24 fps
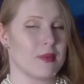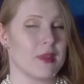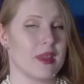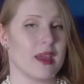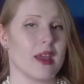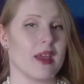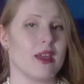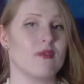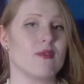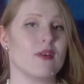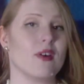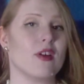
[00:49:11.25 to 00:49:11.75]

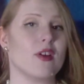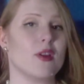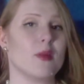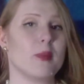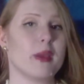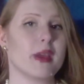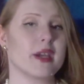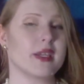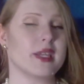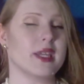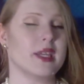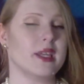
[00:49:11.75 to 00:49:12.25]
and follow me
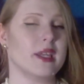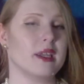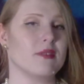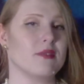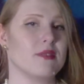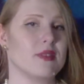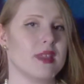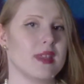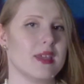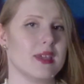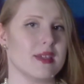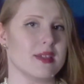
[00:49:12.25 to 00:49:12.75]
on any of
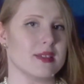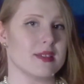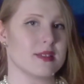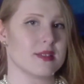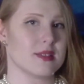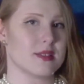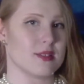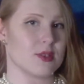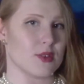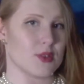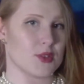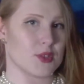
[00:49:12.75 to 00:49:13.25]
these
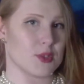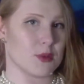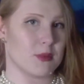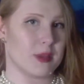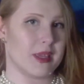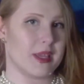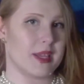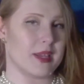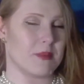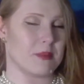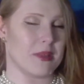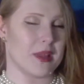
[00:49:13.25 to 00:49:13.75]
social
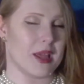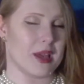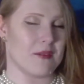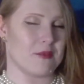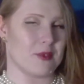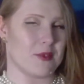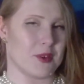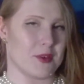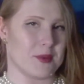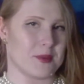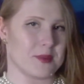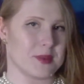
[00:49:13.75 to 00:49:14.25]
media
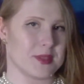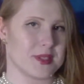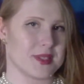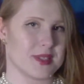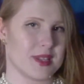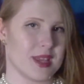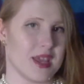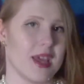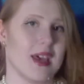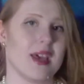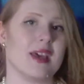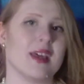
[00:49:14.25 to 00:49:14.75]
platforms,
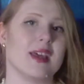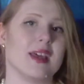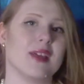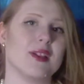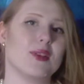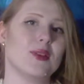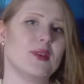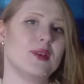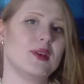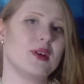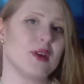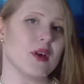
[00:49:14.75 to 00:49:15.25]

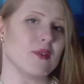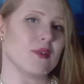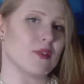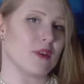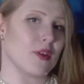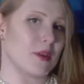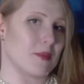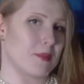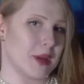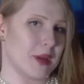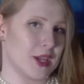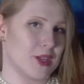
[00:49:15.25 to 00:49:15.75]
including over
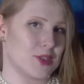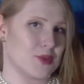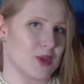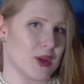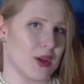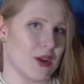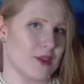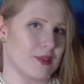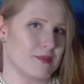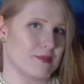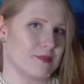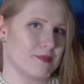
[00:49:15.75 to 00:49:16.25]
on Patreon.